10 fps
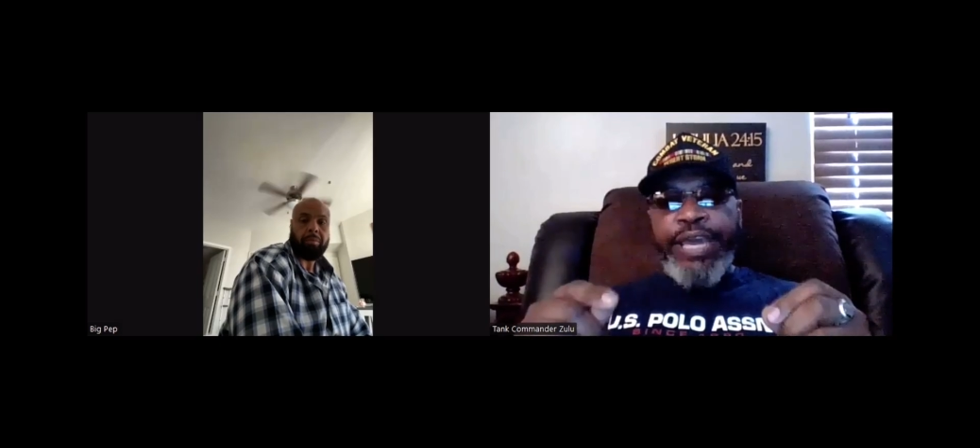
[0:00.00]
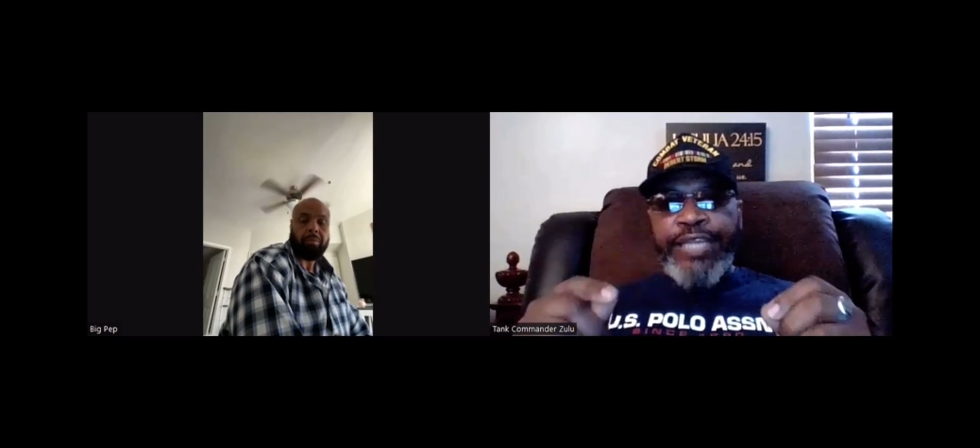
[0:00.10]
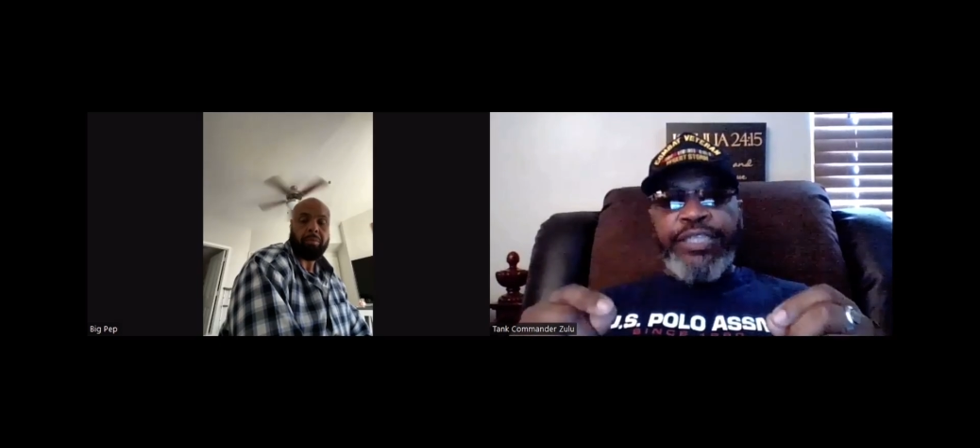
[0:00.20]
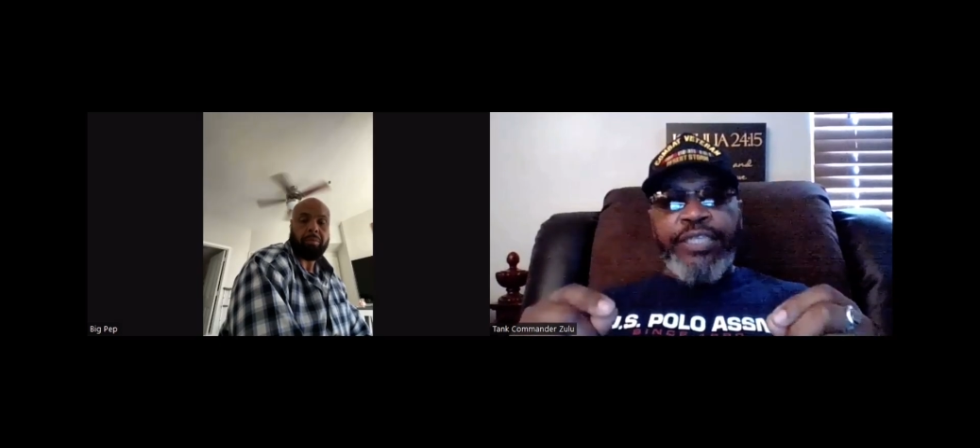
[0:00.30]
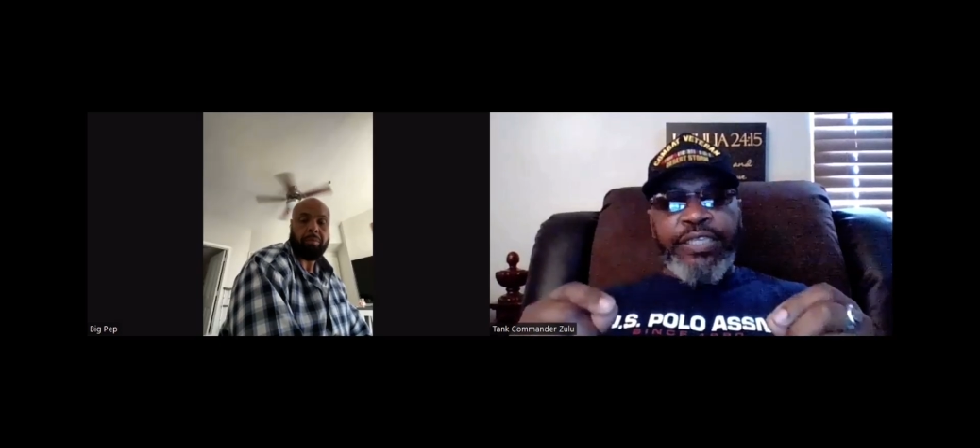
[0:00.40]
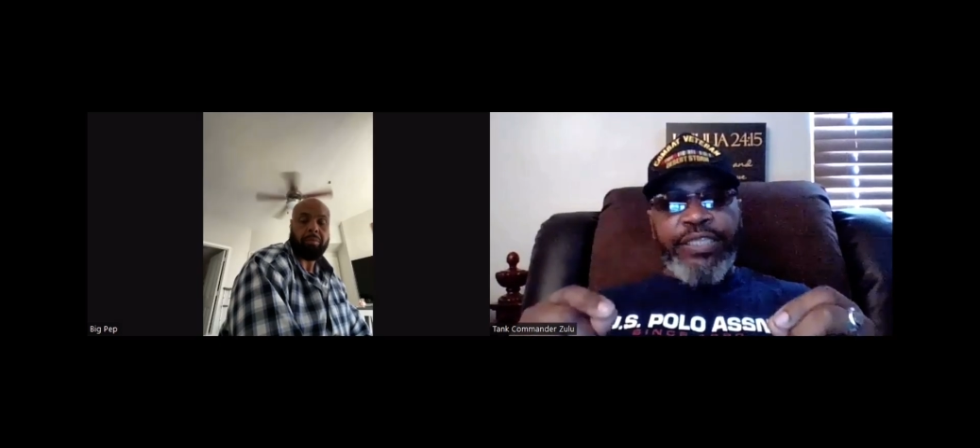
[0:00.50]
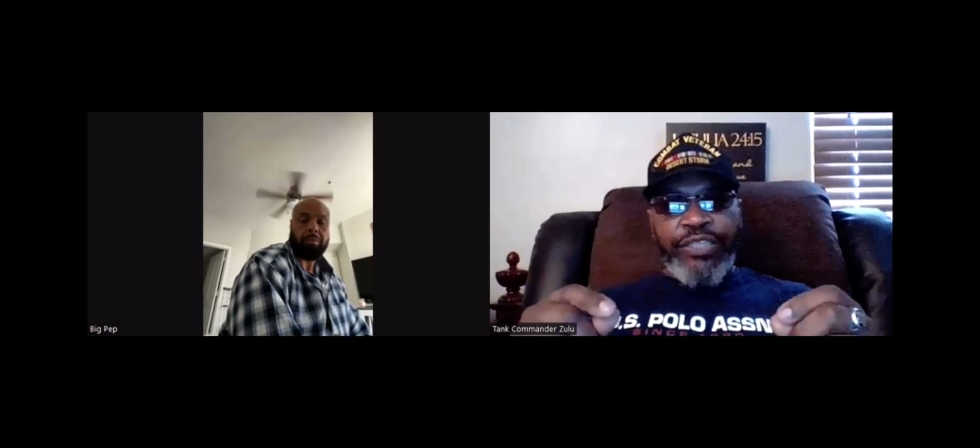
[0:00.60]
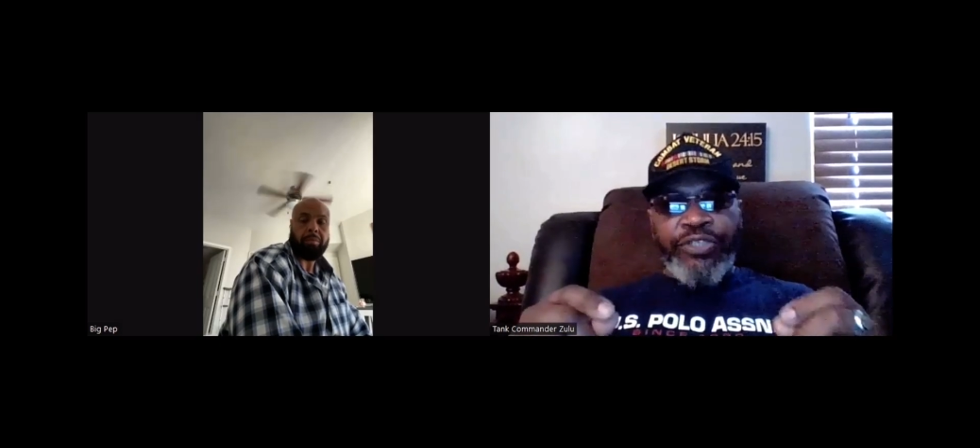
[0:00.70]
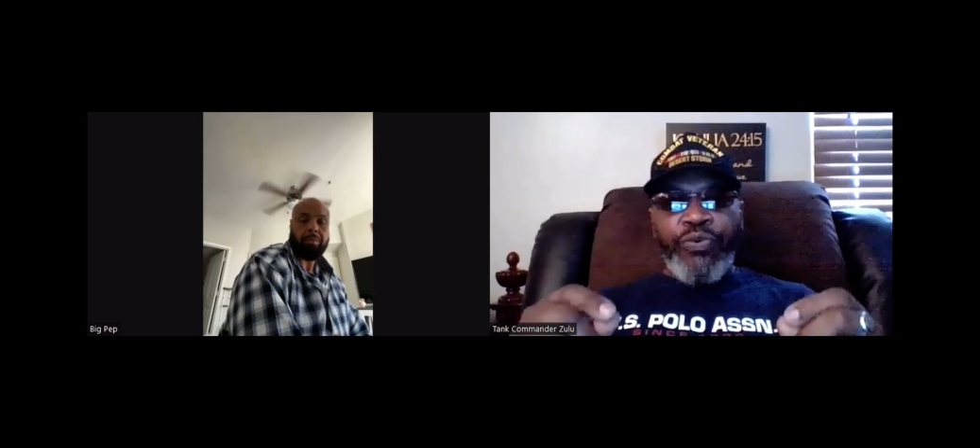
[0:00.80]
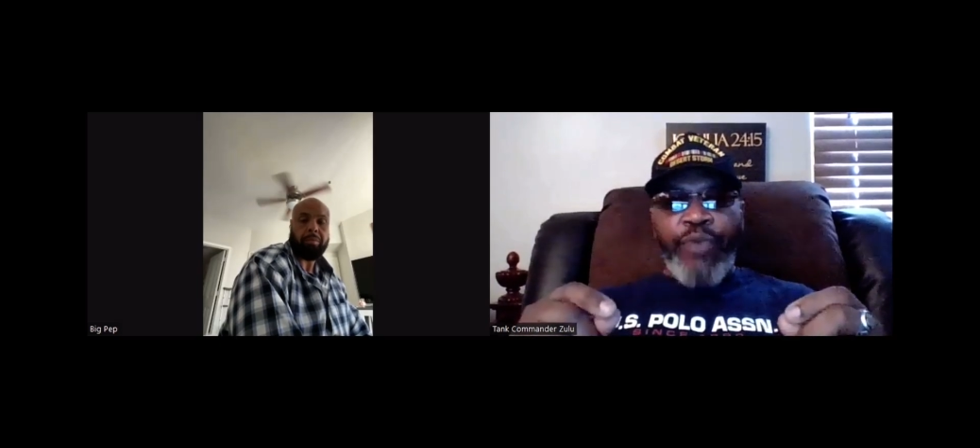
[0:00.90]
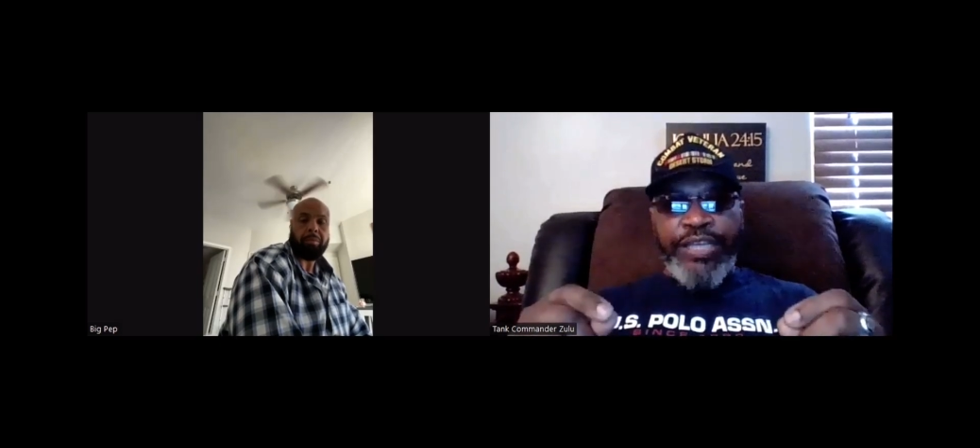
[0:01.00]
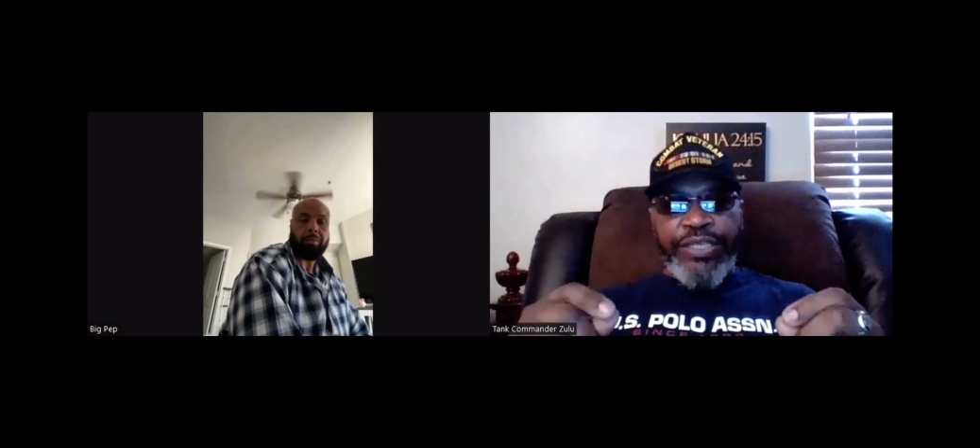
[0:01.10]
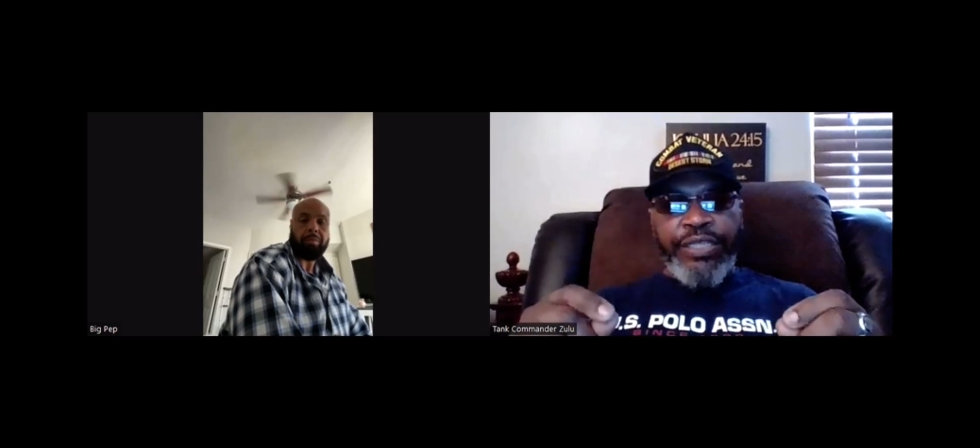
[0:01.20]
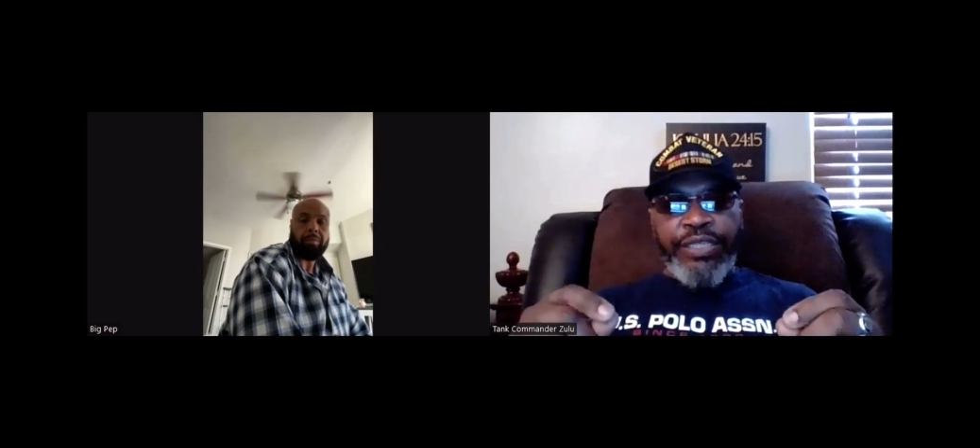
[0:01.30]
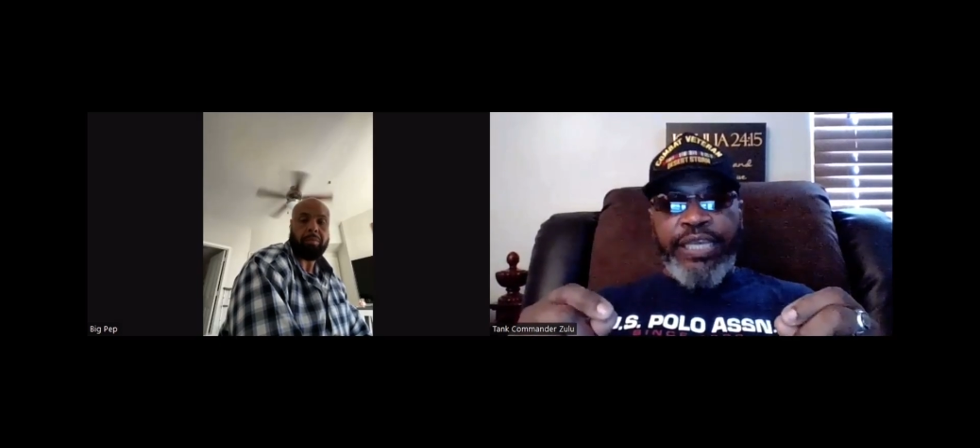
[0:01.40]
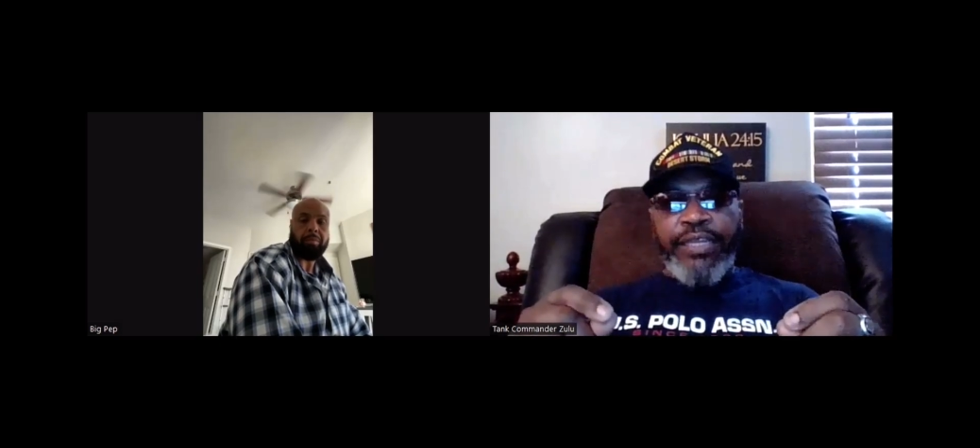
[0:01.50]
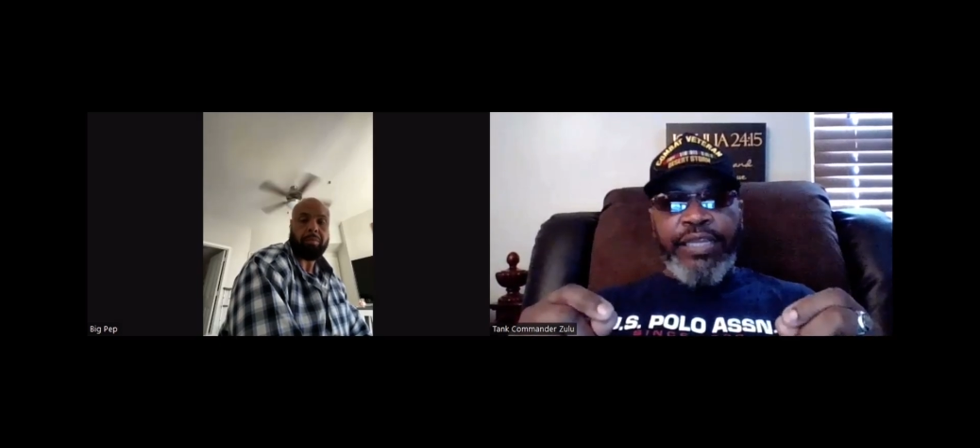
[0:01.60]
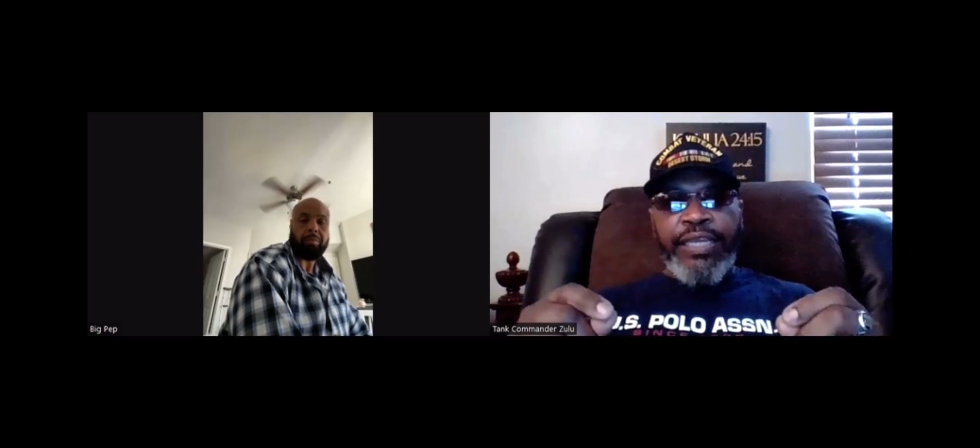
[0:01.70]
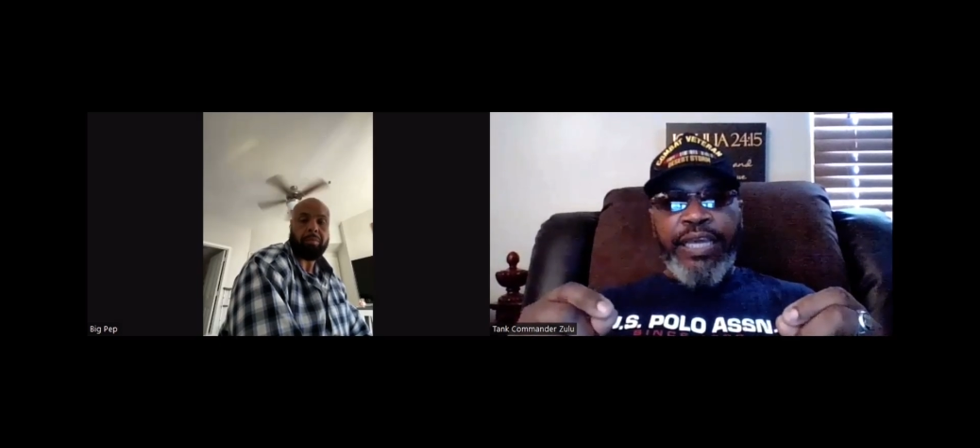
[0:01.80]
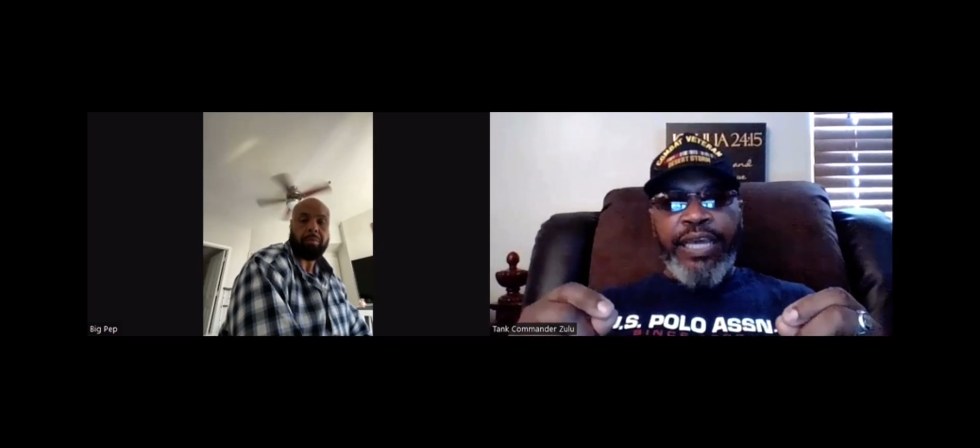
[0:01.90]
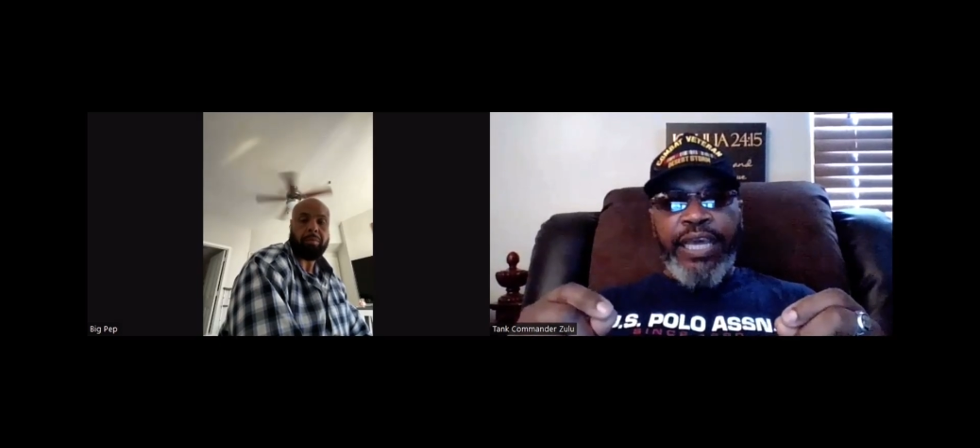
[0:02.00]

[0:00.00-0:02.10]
into this situation legally,